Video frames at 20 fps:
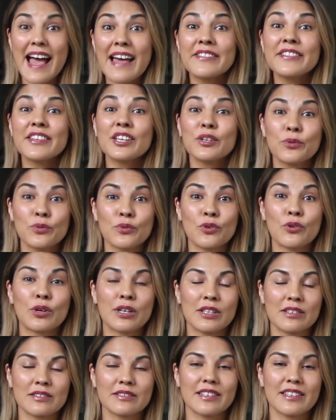and the
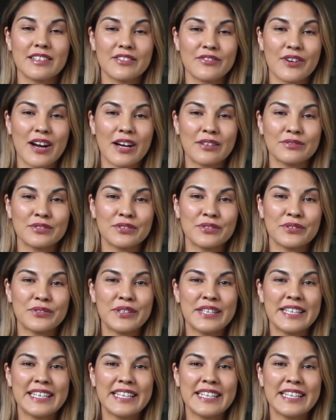world around you.